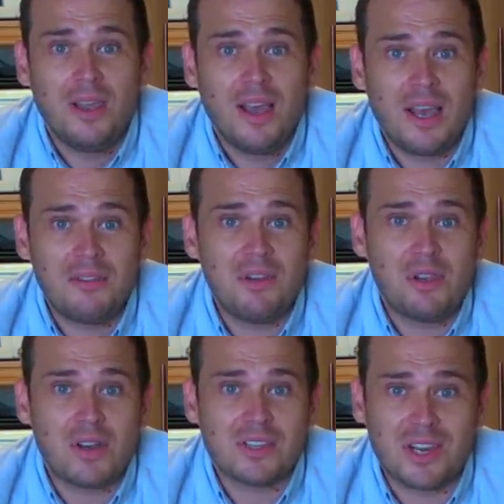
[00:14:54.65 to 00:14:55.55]
And if you
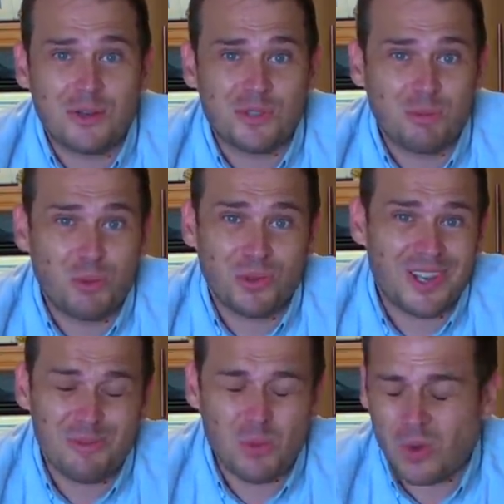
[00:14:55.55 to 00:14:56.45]
guys could help support that,
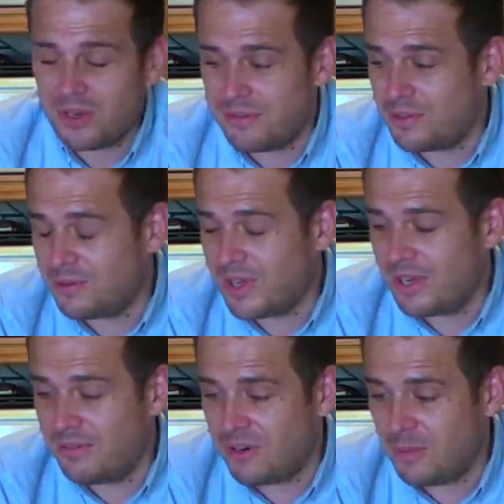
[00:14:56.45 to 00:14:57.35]
it'd be wonderful.
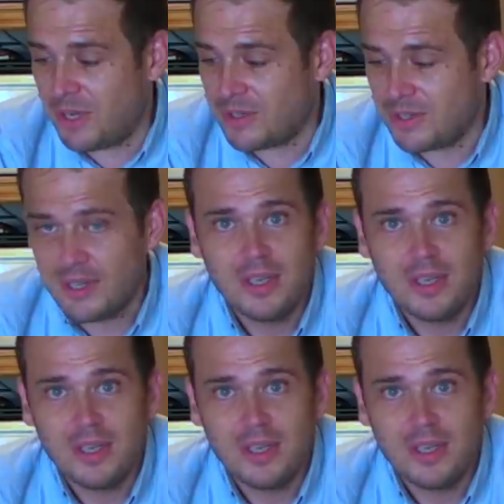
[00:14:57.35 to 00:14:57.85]
Thank you very much.